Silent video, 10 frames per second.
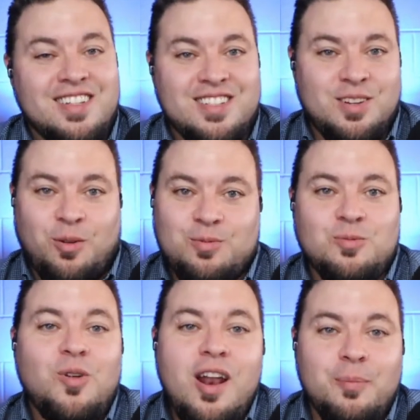So
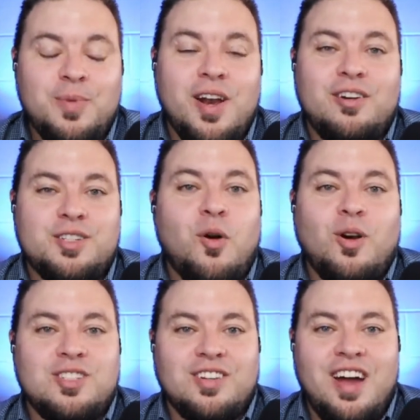right up there as far
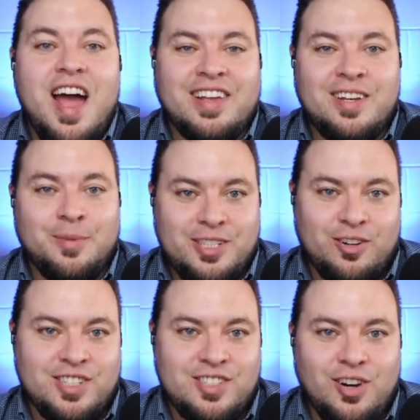as uh, academics are
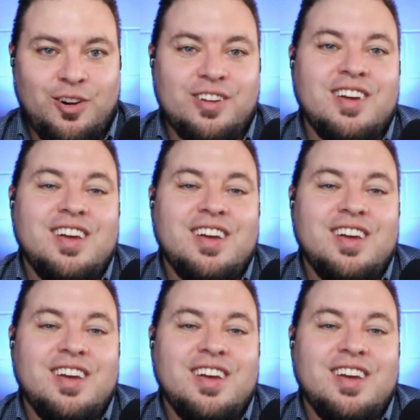concerned.